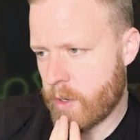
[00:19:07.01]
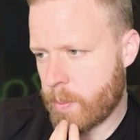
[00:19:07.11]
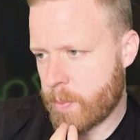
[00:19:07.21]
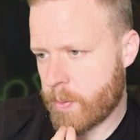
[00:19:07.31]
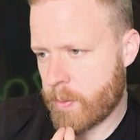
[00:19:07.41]

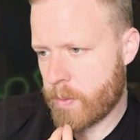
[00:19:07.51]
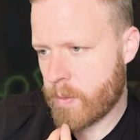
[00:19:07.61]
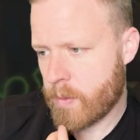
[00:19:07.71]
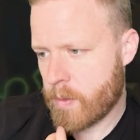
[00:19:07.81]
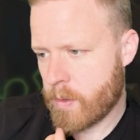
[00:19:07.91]
up
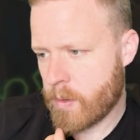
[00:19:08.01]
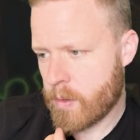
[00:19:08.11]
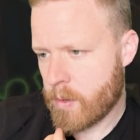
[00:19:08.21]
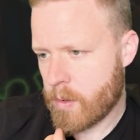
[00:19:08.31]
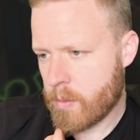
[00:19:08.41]

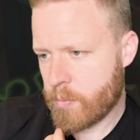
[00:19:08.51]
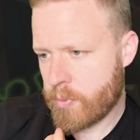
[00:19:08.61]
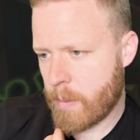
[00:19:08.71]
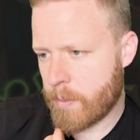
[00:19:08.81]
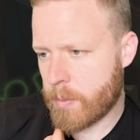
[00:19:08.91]

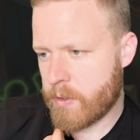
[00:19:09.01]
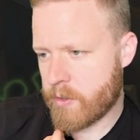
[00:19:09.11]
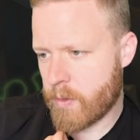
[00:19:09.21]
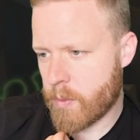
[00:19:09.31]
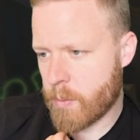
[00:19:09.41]
probably
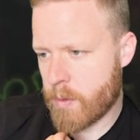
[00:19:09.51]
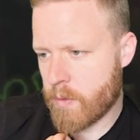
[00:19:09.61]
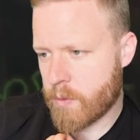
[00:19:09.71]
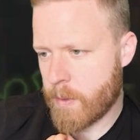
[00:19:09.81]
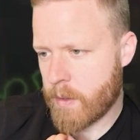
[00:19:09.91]
just a
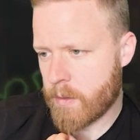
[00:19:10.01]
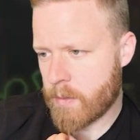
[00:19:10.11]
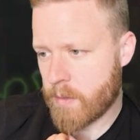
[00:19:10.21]
removal spell.